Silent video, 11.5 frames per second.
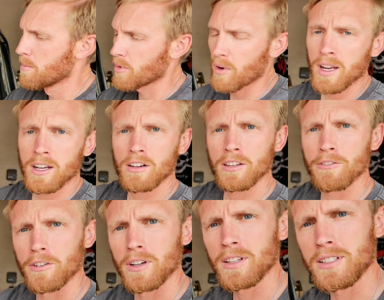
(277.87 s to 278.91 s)
But right here on the
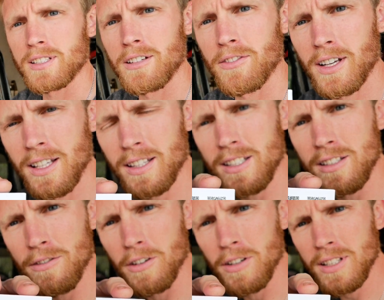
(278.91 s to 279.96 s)
front, let's see if I can get this
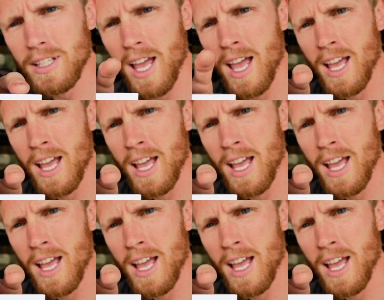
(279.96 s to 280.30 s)
to focus.